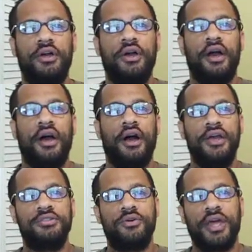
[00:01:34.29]
And
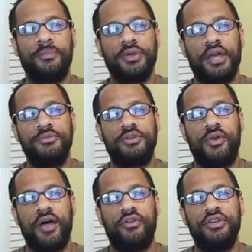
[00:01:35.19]
so that becomes a
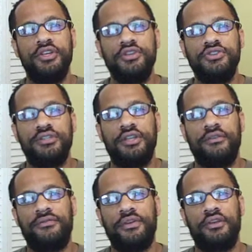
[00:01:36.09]
rather interesting
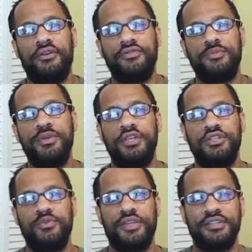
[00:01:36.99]
figure of
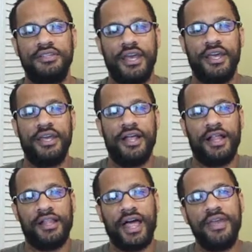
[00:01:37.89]
speech. We can say
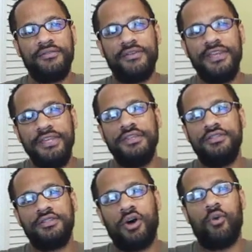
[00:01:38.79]
life
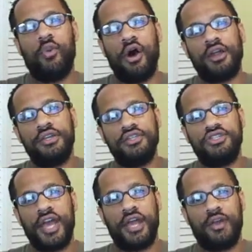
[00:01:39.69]
is a walking
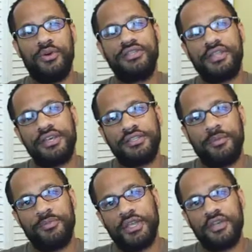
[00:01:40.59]
shadow. It's like
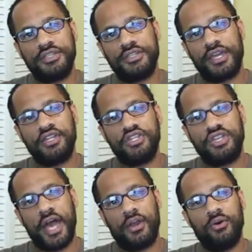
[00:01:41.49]
something else. It's like a
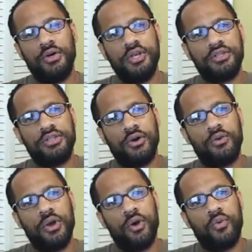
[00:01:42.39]
shadow. So
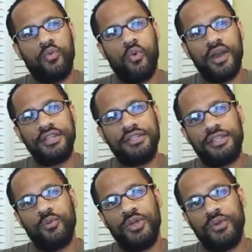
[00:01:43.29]
what is it
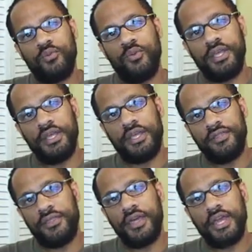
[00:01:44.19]
that we can
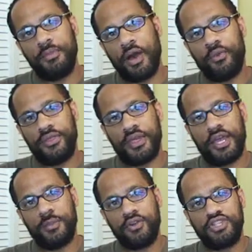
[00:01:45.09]
think about when we think
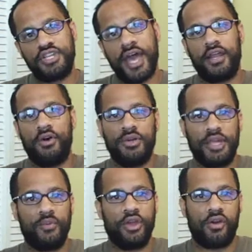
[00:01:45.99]
about shadow? And
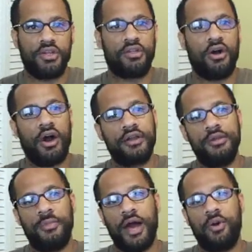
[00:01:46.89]
again, we already talked
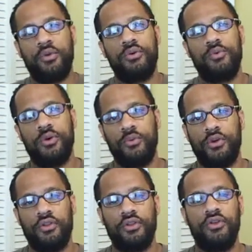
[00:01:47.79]
about when we
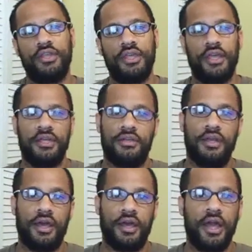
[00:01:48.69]
were looking
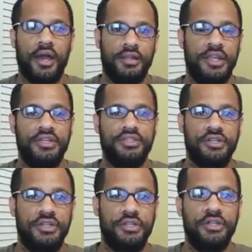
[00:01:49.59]
at connotation
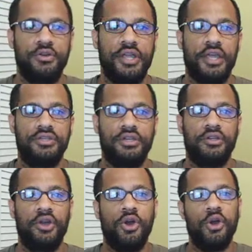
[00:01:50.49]
and denotation.
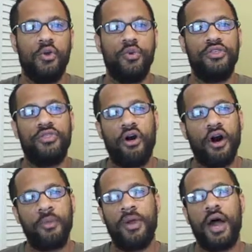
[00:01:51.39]
We
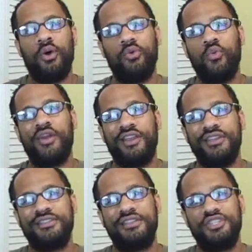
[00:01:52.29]
thought about what it
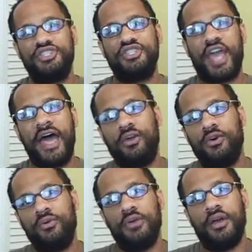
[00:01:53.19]
is that shadow